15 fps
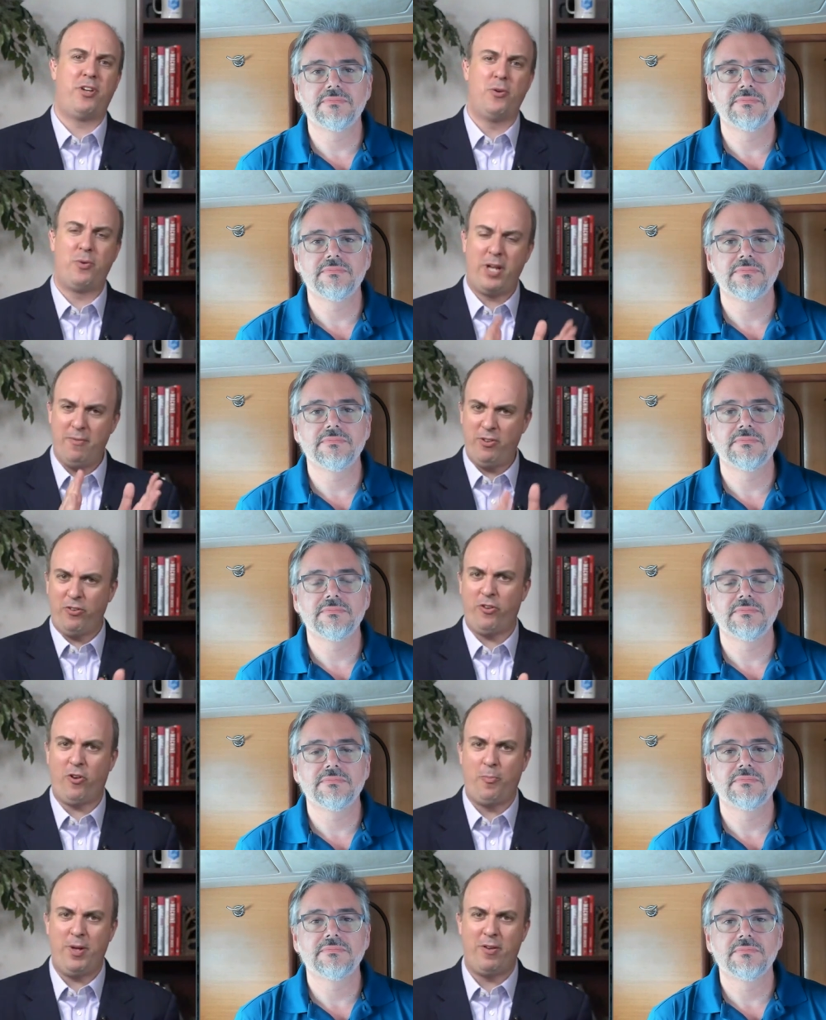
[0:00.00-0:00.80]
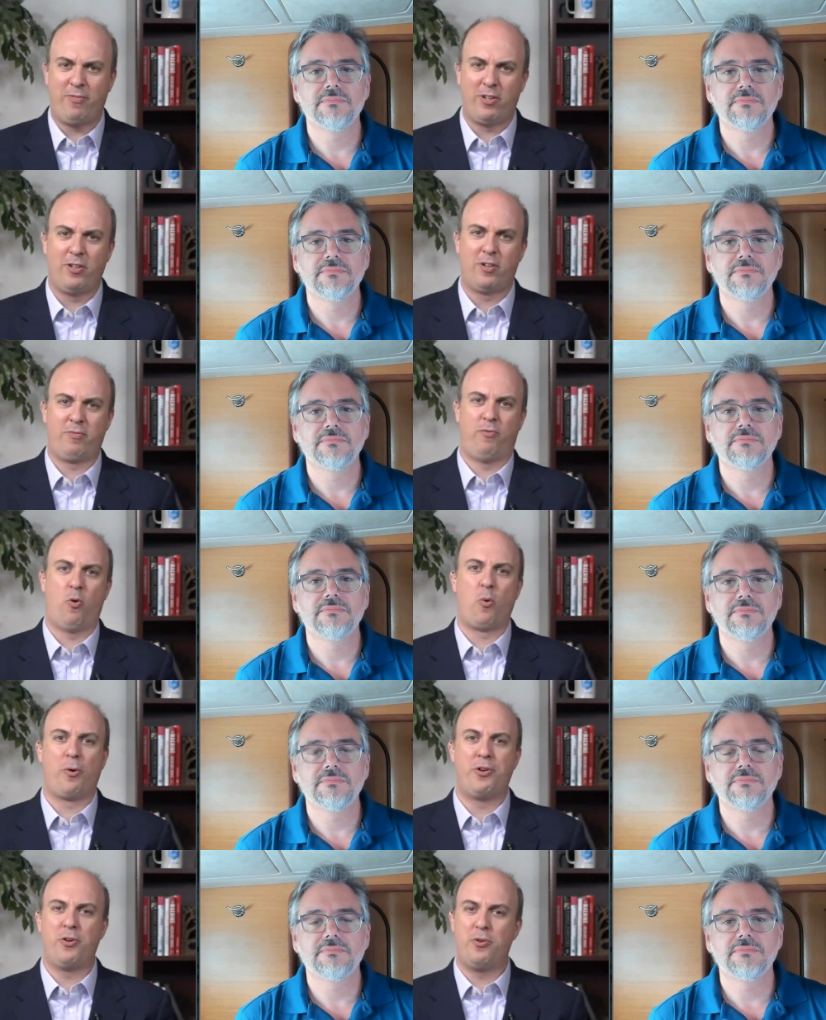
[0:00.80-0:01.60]
Speaker 1: for you. Give us a little bit of a look
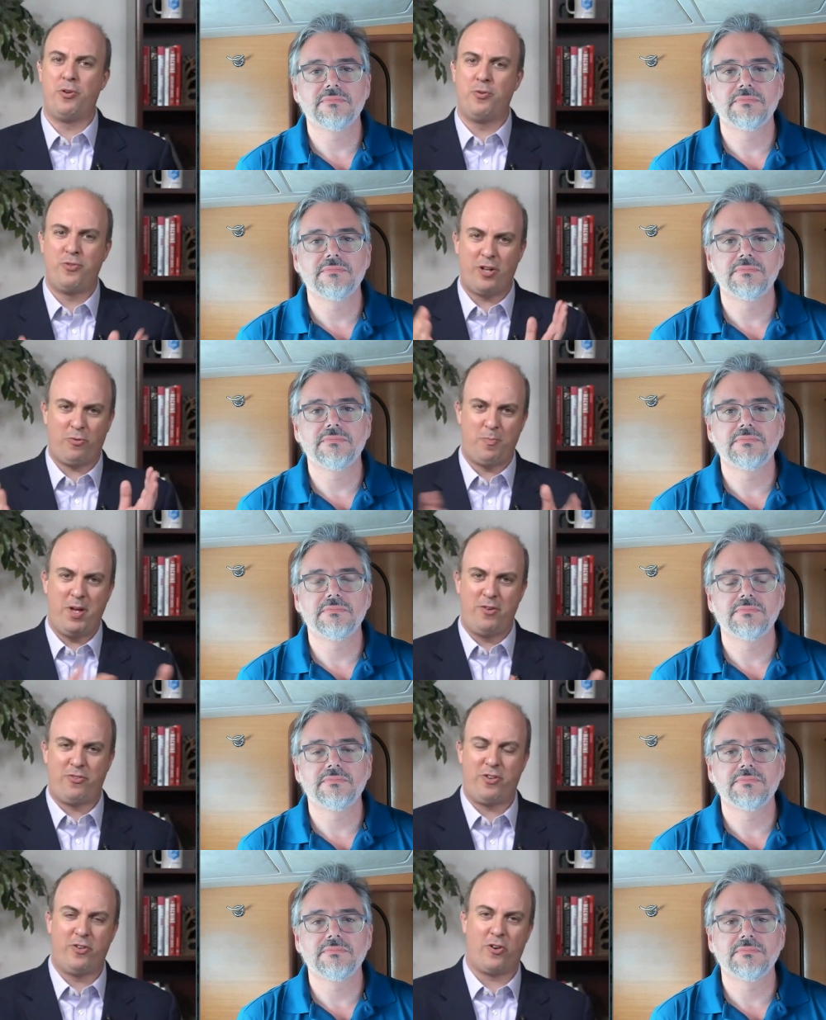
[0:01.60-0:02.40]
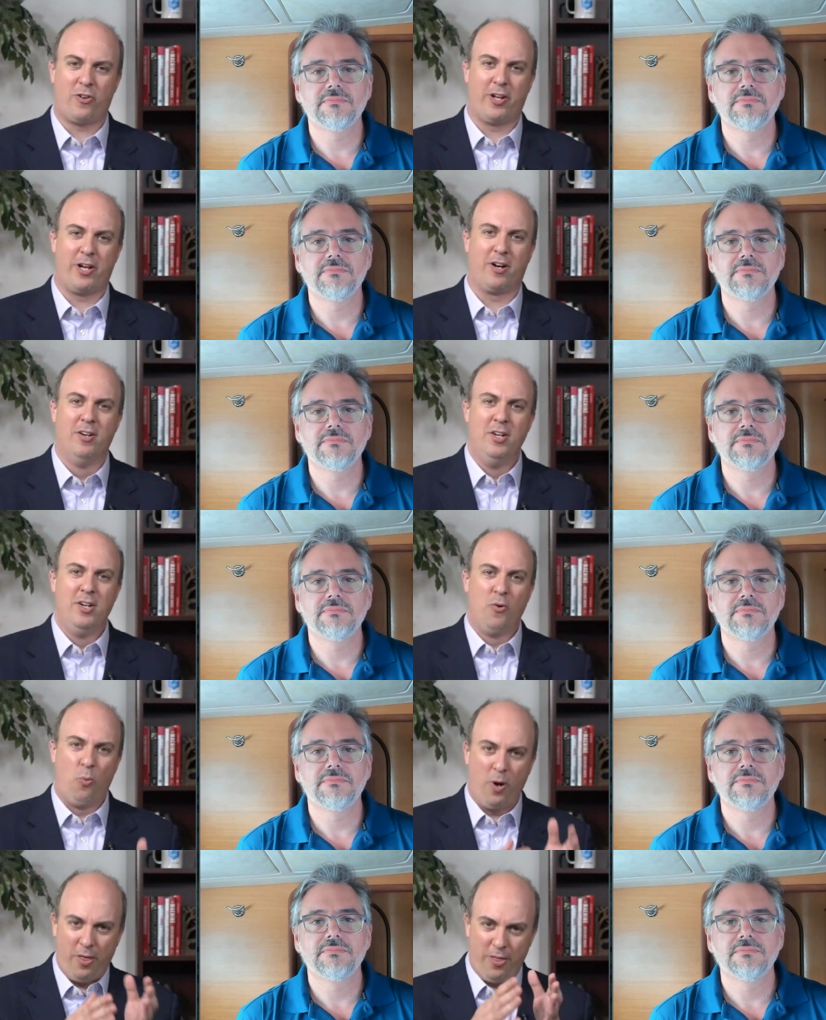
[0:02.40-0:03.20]
forward. You just mentioned earlier,
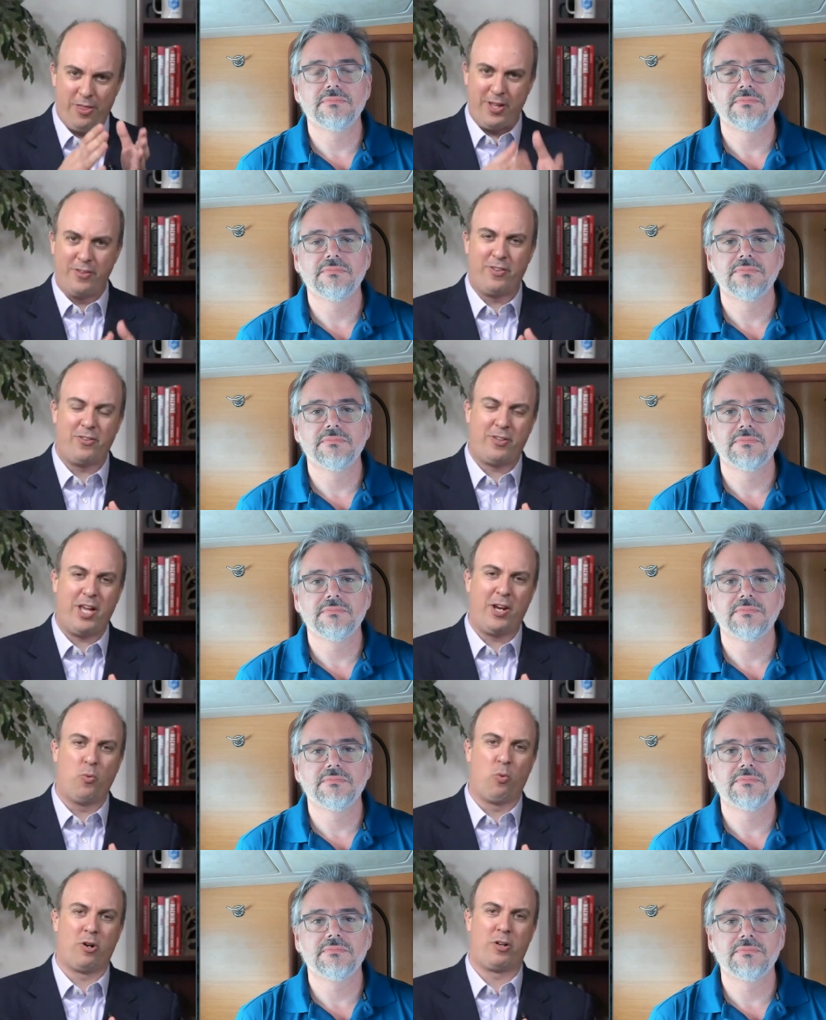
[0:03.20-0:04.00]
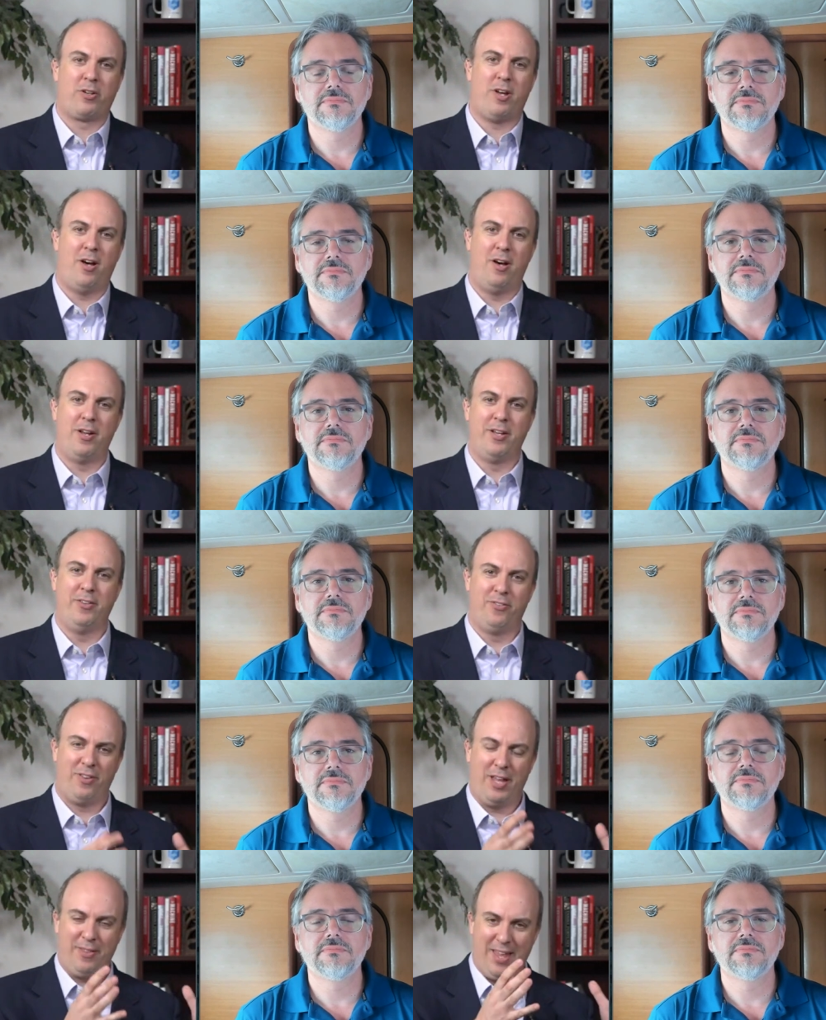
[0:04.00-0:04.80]
one of the things that's getting worked on
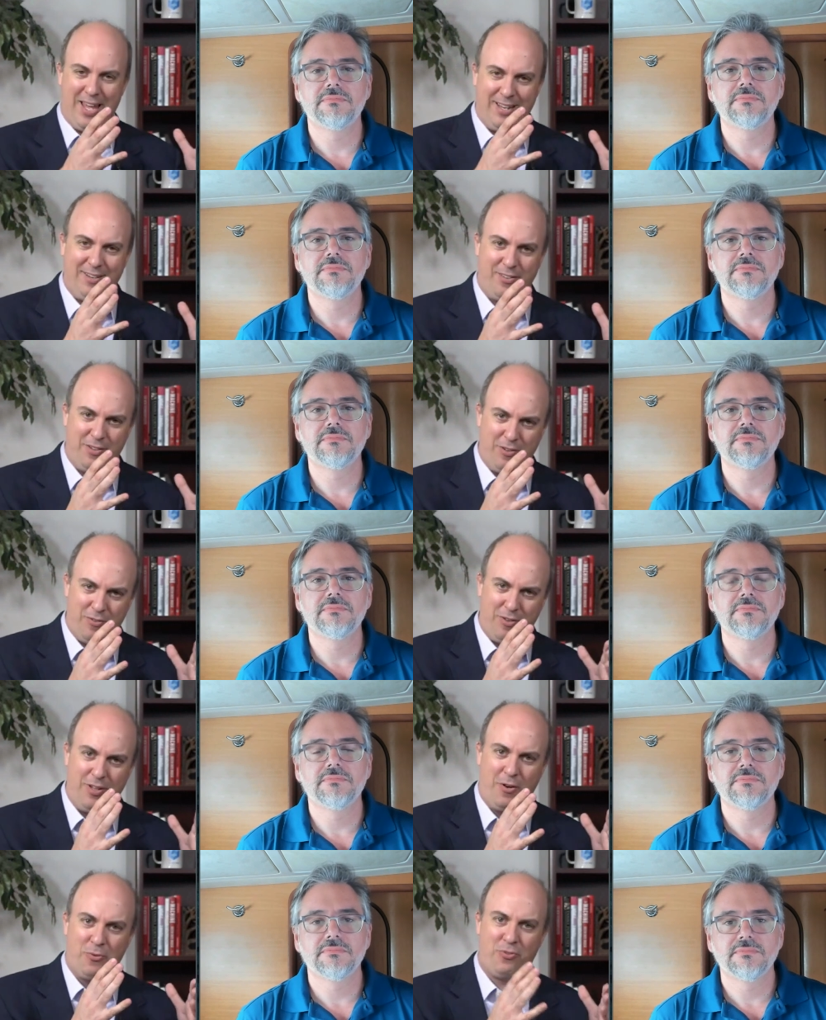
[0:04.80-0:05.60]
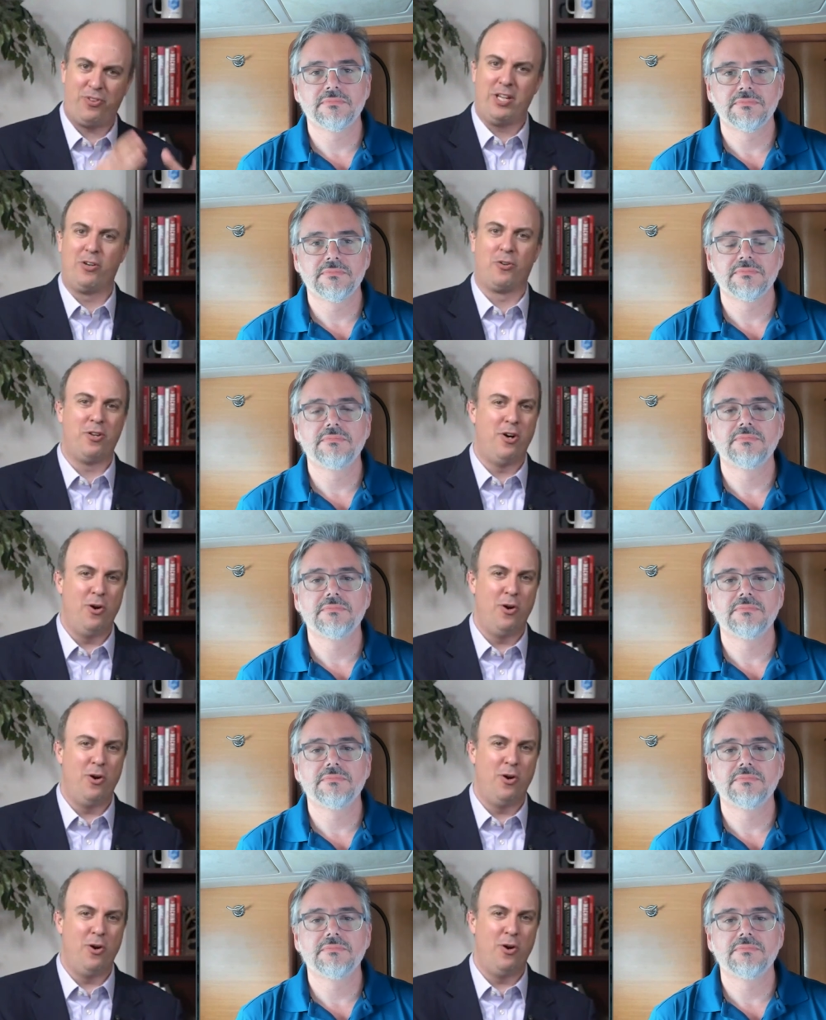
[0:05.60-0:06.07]
is that single